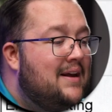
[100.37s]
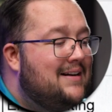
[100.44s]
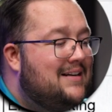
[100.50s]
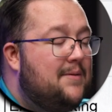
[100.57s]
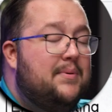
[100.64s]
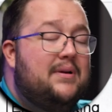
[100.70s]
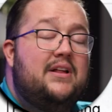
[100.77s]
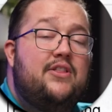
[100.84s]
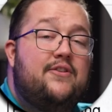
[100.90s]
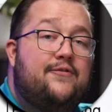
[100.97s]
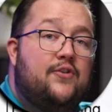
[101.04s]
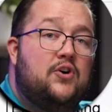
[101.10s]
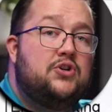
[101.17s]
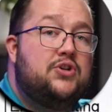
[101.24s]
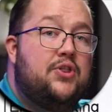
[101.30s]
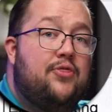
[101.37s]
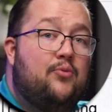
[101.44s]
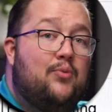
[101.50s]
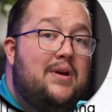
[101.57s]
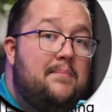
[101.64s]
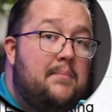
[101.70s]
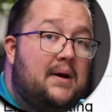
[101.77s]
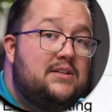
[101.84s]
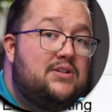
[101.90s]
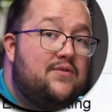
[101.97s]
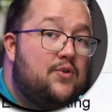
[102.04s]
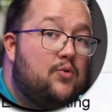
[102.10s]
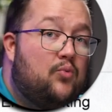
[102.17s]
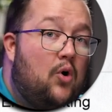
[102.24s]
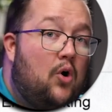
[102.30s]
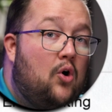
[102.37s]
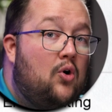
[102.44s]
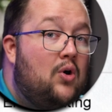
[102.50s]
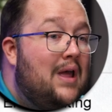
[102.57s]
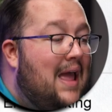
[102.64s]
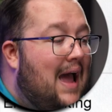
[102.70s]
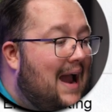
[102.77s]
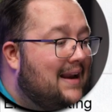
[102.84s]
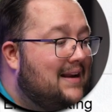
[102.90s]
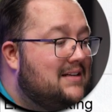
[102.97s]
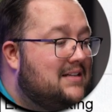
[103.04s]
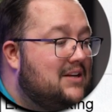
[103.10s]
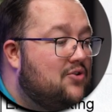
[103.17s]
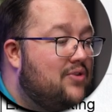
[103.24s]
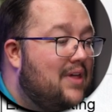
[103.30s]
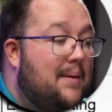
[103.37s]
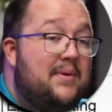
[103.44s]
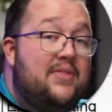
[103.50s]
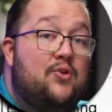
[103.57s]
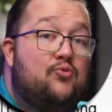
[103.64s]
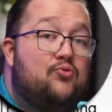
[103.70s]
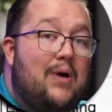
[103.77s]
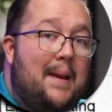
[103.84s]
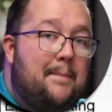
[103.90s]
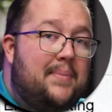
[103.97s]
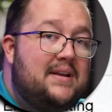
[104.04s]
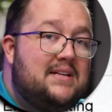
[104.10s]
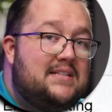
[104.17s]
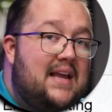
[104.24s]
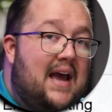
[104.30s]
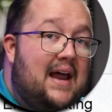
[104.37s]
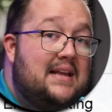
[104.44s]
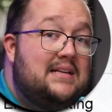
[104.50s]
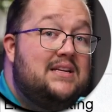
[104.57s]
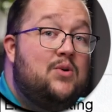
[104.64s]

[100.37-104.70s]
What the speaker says: Typically the first 3 months of the role, I consider them in the ramping status.